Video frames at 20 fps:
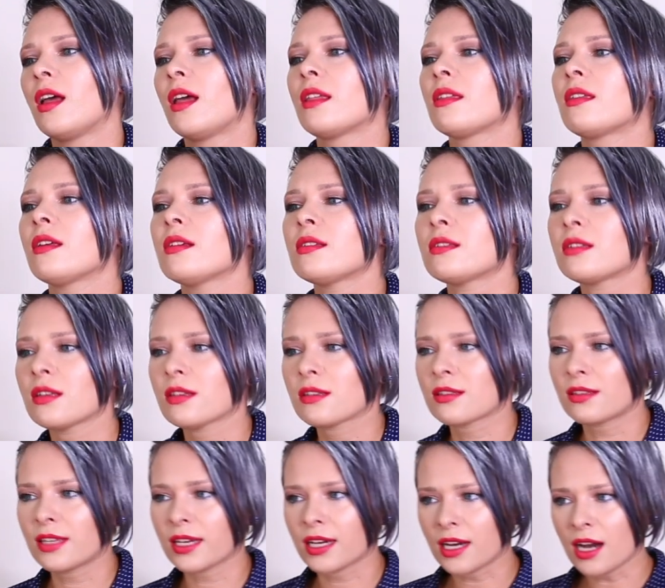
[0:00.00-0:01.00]
This
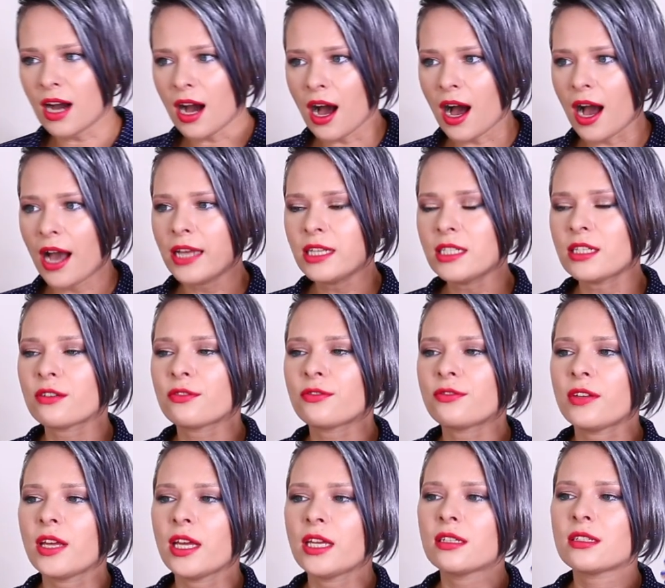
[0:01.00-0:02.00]
is the kind
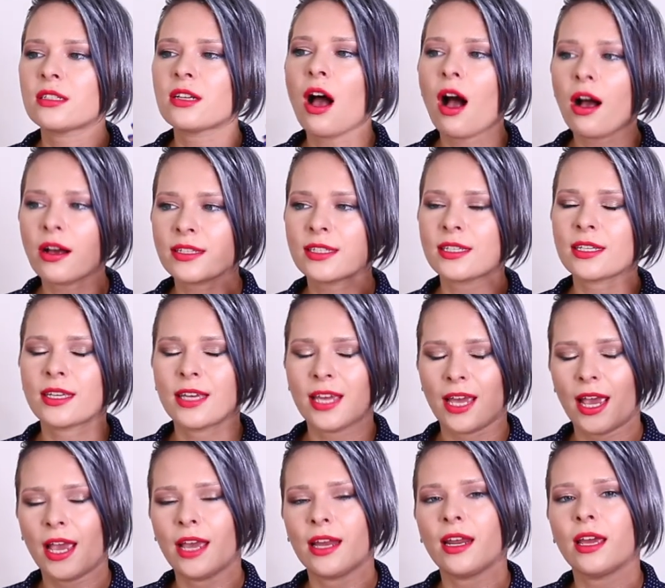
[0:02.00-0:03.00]
of
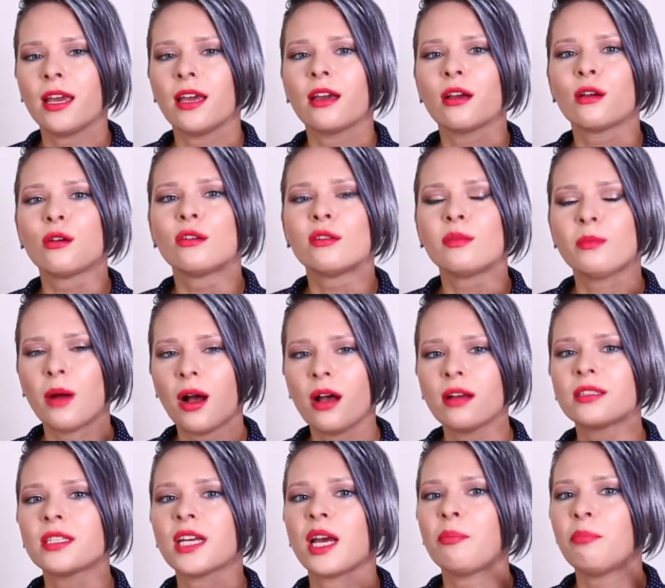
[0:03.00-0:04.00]
intoxicating
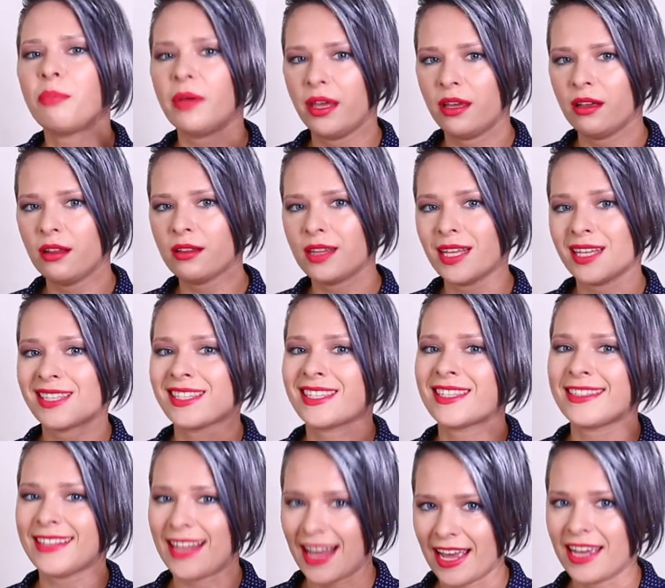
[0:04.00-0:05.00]
gourmand appeal that
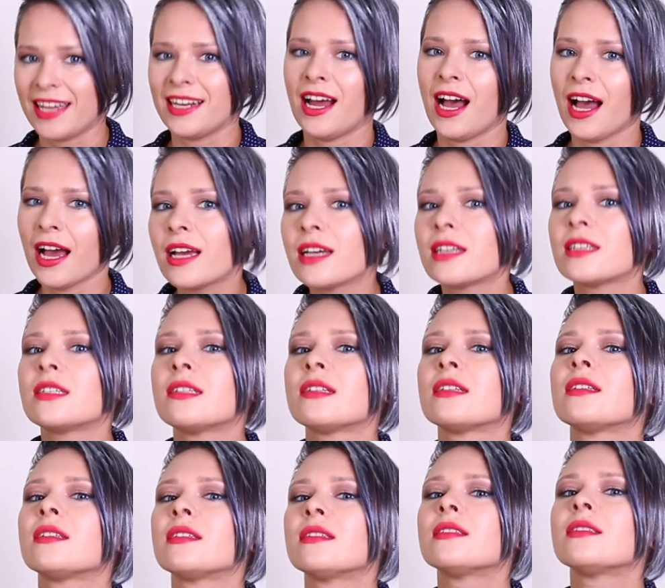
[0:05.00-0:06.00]
cyanide
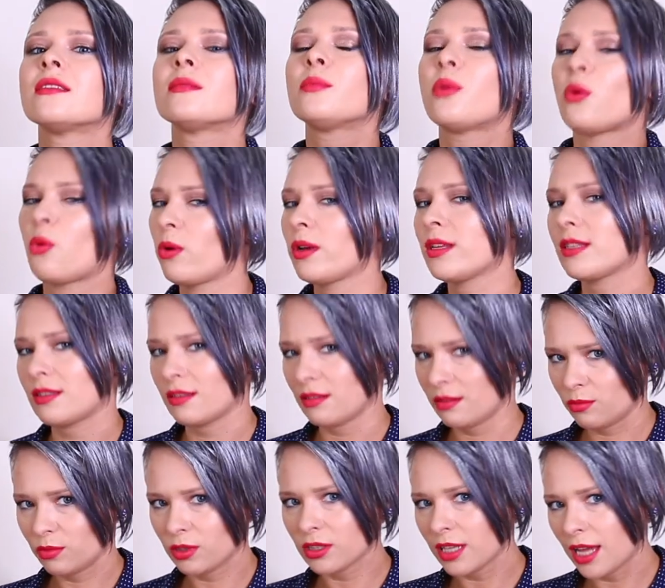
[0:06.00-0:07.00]

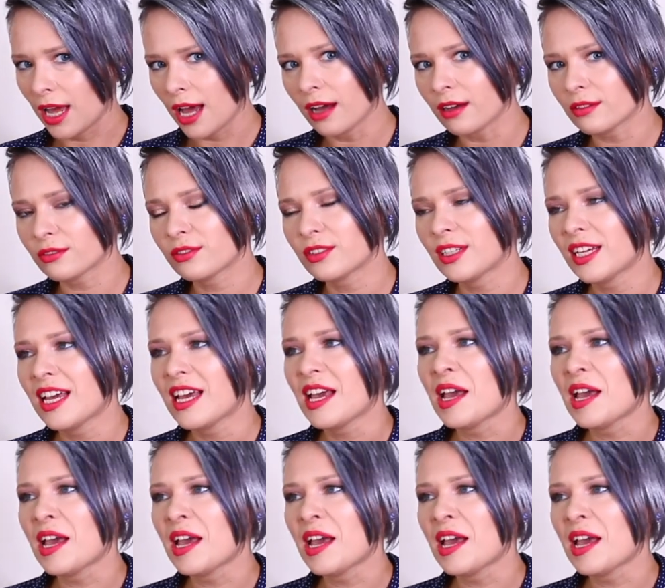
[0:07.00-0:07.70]
poison will have.